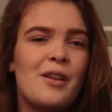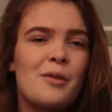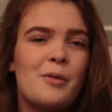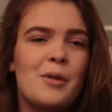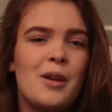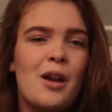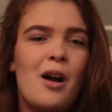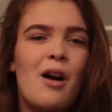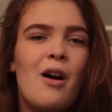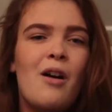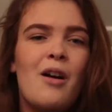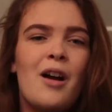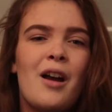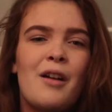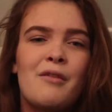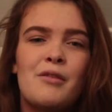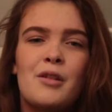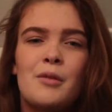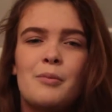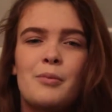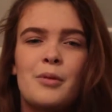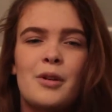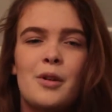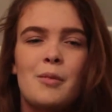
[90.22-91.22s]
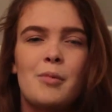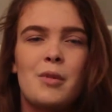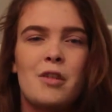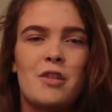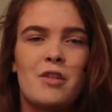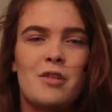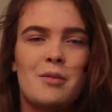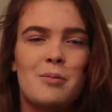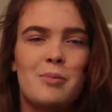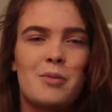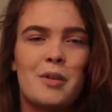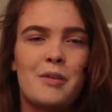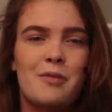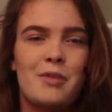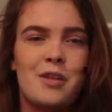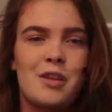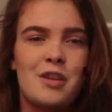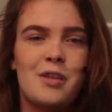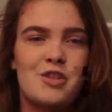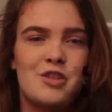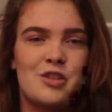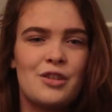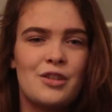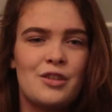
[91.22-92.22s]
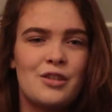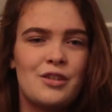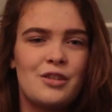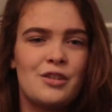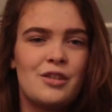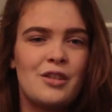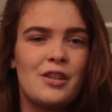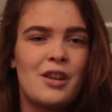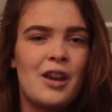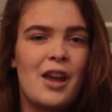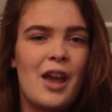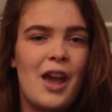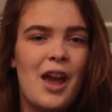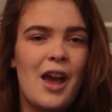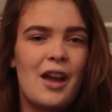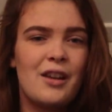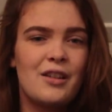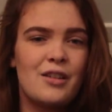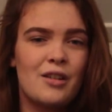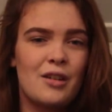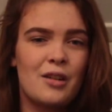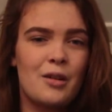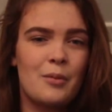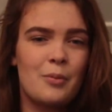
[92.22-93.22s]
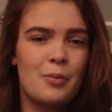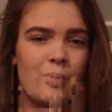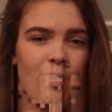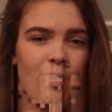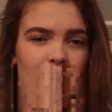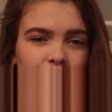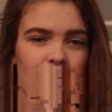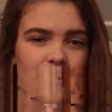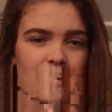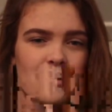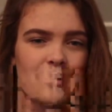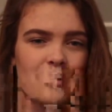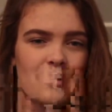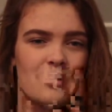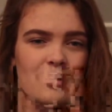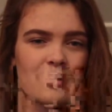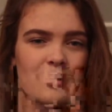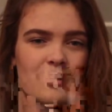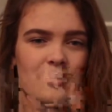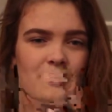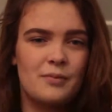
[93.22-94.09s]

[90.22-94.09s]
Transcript: that we all have our privileges and our oppressions.